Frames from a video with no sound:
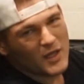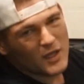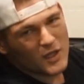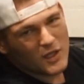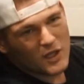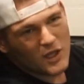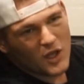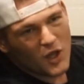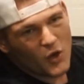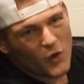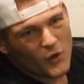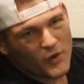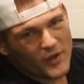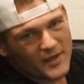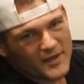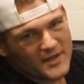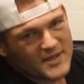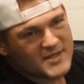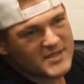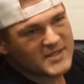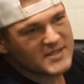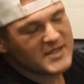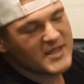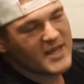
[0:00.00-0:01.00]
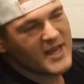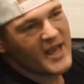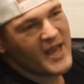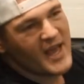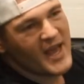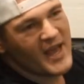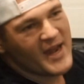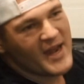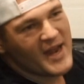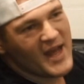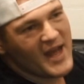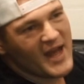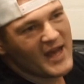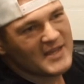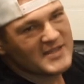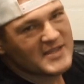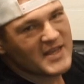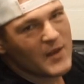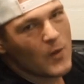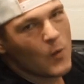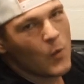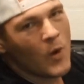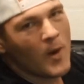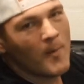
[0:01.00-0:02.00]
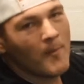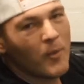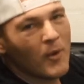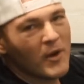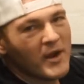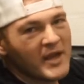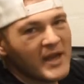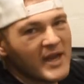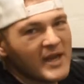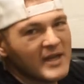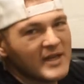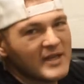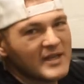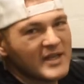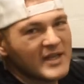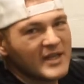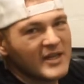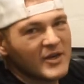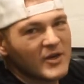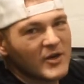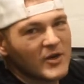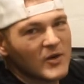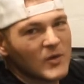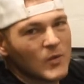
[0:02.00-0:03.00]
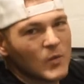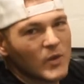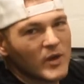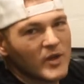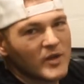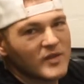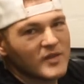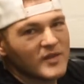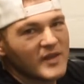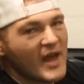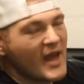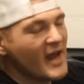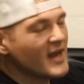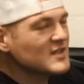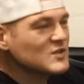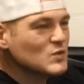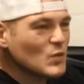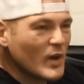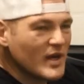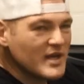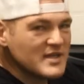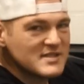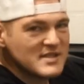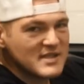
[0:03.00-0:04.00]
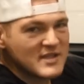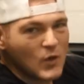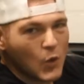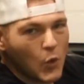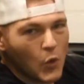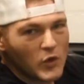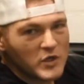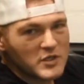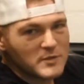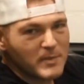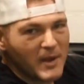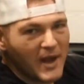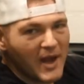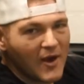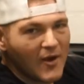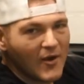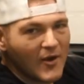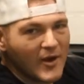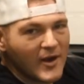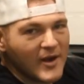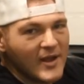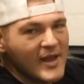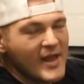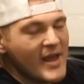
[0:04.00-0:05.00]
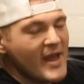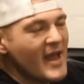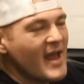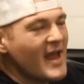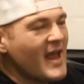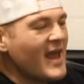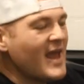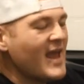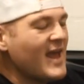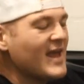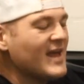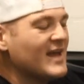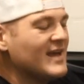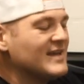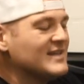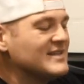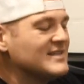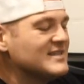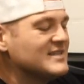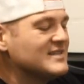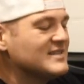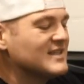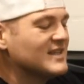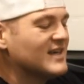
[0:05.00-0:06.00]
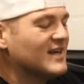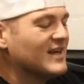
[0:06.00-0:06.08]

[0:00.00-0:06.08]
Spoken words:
a Lotus and it has a 1.8 liter with XYZ horsepower, and